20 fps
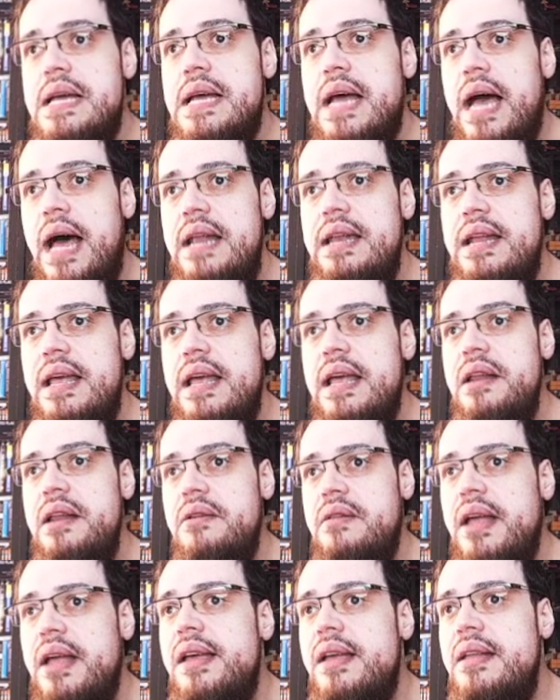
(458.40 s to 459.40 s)
And
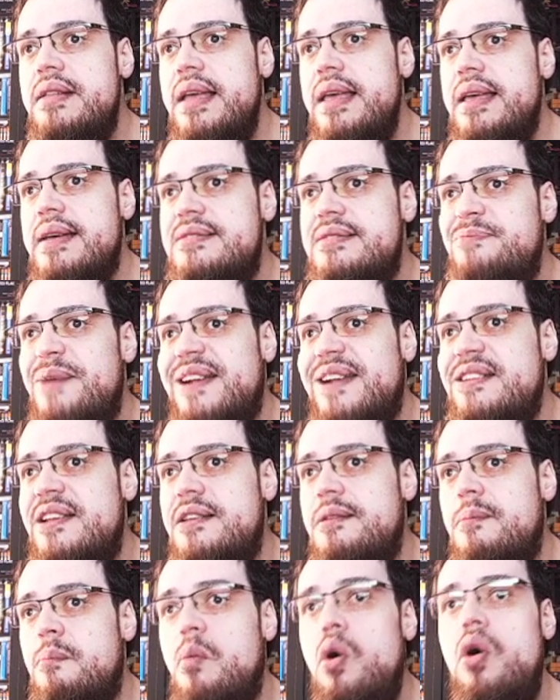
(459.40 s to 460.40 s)
then they
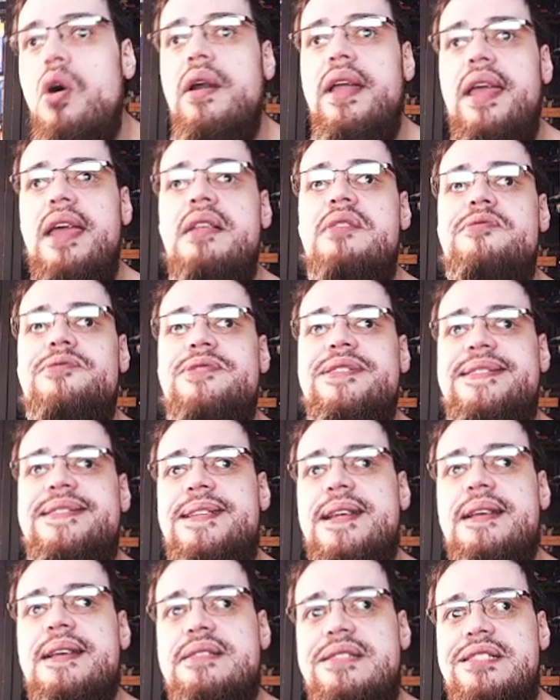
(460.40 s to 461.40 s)
expected more
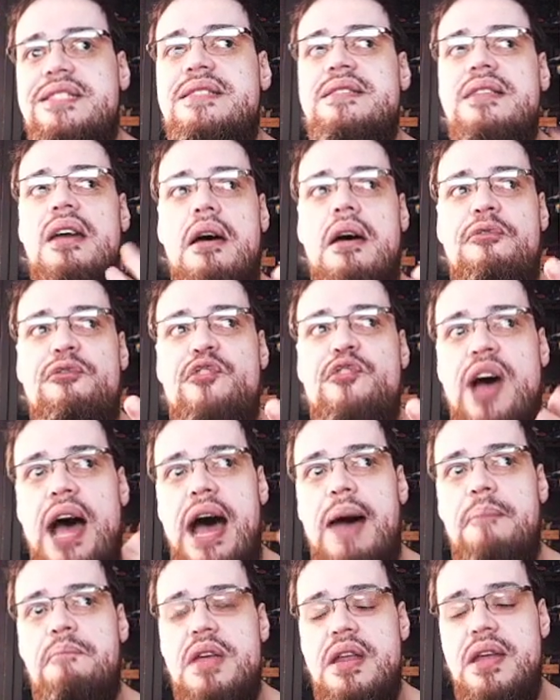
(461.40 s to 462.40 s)
interesting stuff
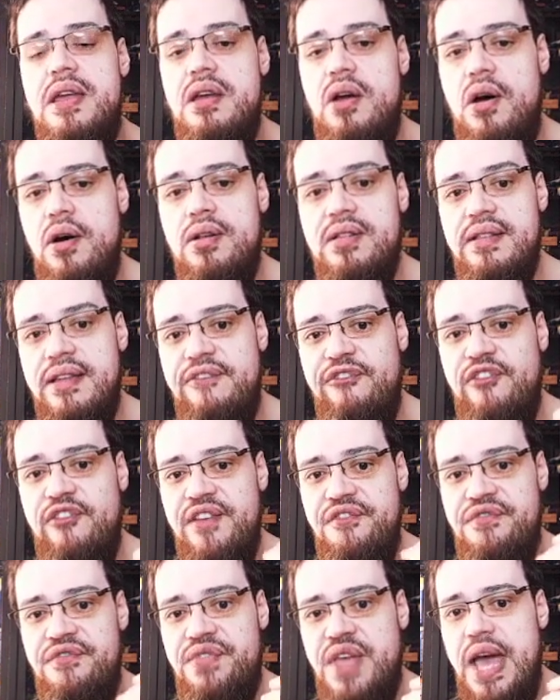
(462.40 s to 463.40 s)
happening on the
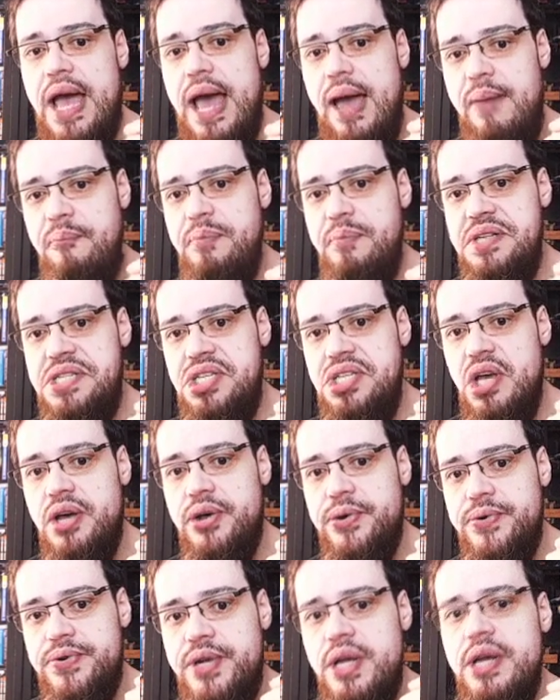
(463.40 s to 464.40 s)
5th
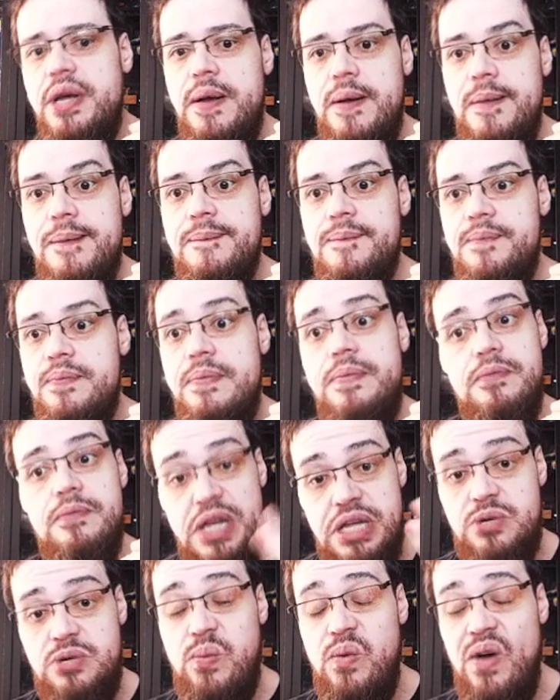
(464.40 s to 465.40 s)
episode,
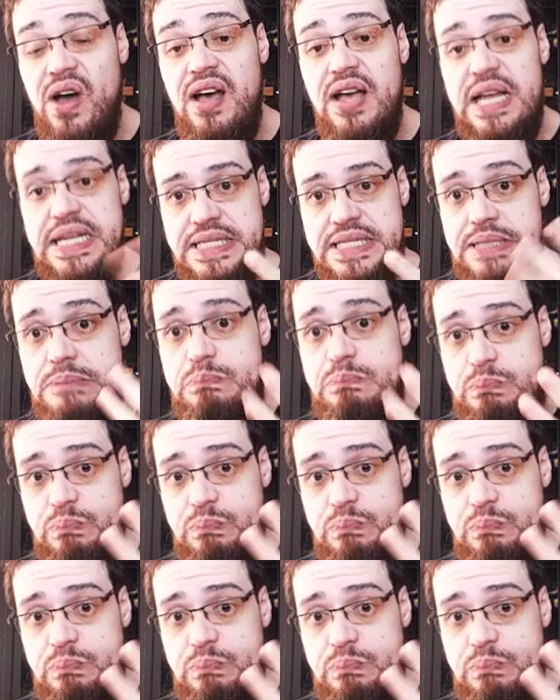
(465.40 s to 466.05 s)
which was